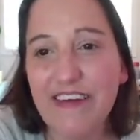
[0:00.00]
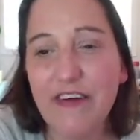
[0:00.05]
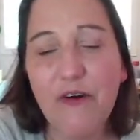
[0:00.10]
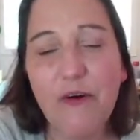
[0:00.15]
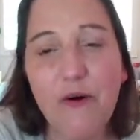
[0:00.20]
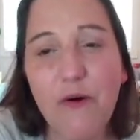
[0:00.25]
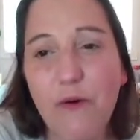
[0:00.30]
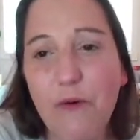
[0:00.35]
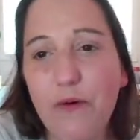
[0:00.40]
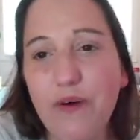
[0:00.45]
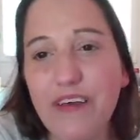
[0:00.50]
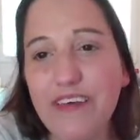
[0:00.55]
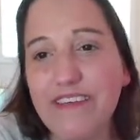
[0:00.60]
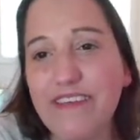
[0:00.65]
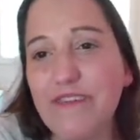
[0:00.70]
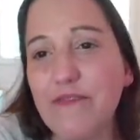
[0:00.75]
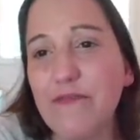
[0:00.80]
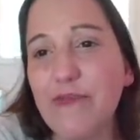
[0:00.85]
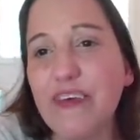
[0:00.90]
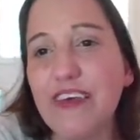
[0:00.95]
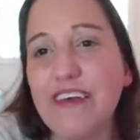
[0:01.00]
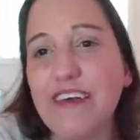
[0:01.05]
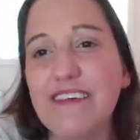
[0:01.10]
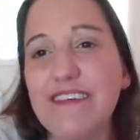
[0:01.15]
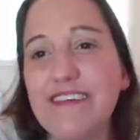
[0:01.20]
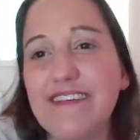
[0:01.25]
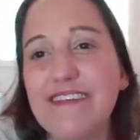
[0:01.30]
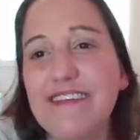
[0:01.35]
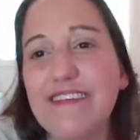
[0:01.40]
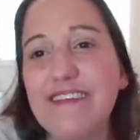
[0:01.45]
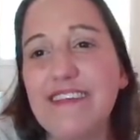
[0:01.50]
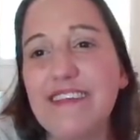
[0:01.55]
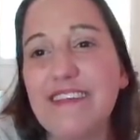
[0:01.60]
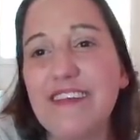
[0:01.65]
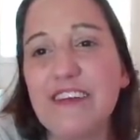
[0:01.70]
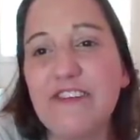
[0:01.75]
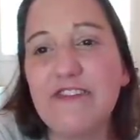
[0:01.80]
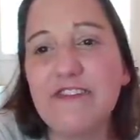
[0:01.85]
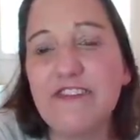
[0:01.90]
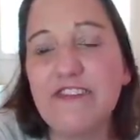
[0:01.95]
always, because they're